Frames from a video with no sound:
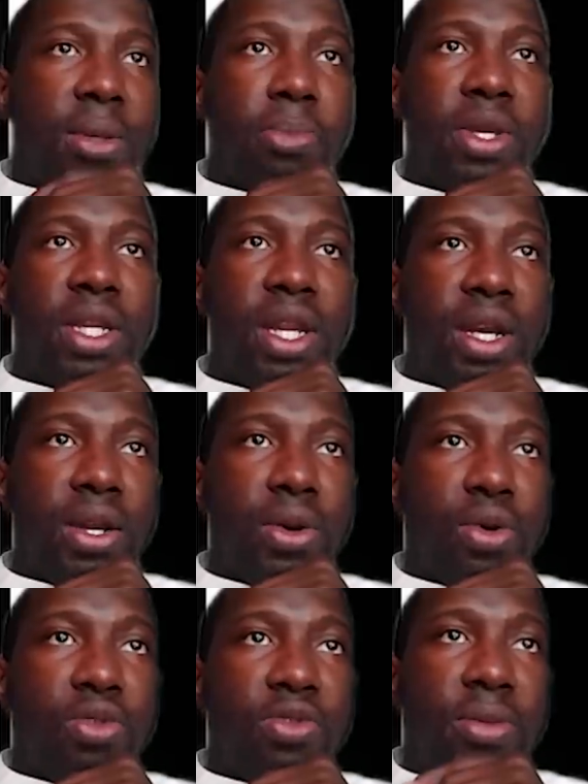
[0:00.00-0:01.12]
Be not
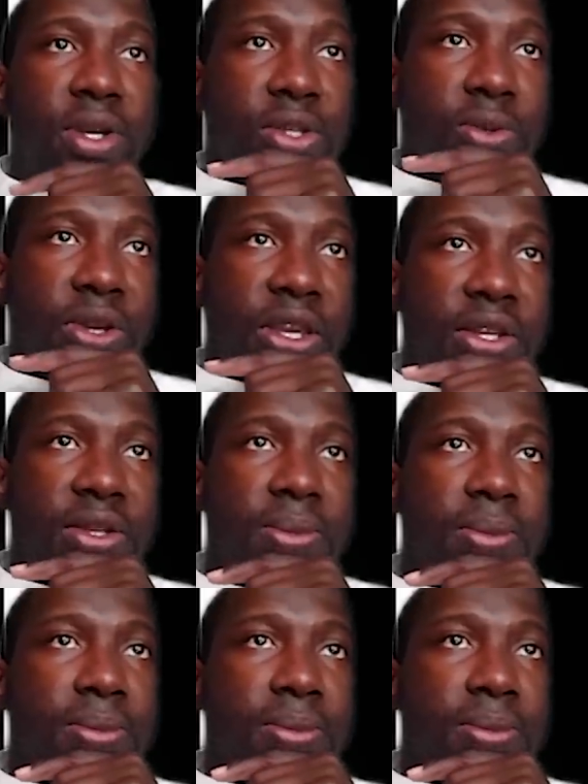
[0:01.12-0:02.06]
overmuch wicked,